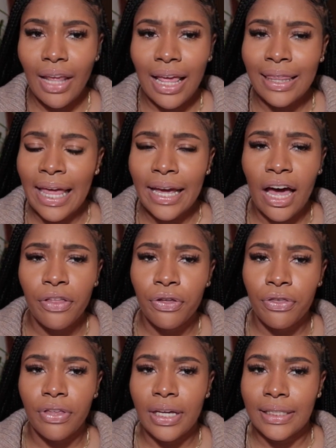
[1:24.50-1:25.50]
Like
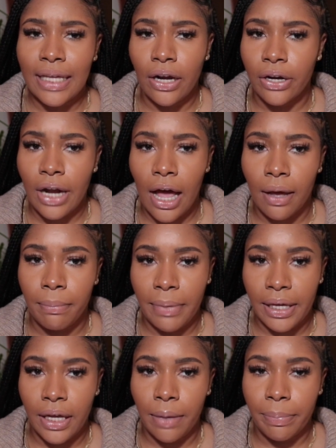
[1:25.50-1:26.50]
other things that are not
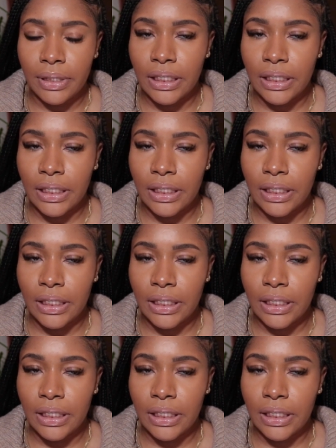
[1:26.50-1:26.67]
makeup